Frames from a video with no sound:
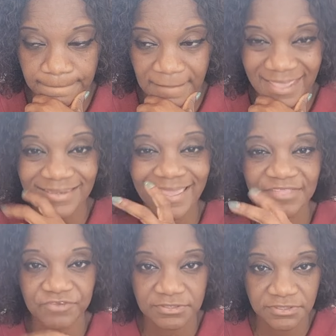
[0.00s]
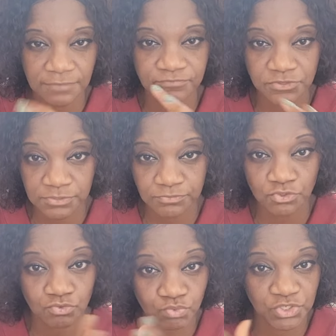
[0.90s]
engaged in substance abuse,
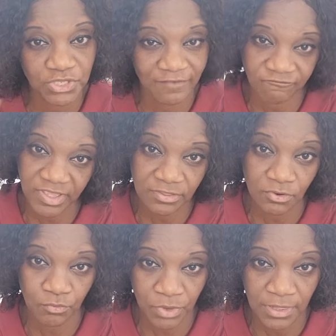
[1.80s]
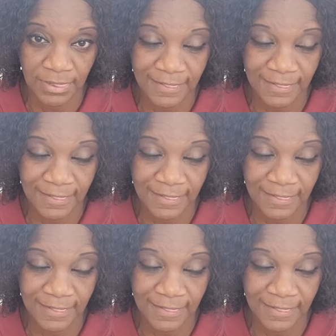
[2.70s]
which affect her will.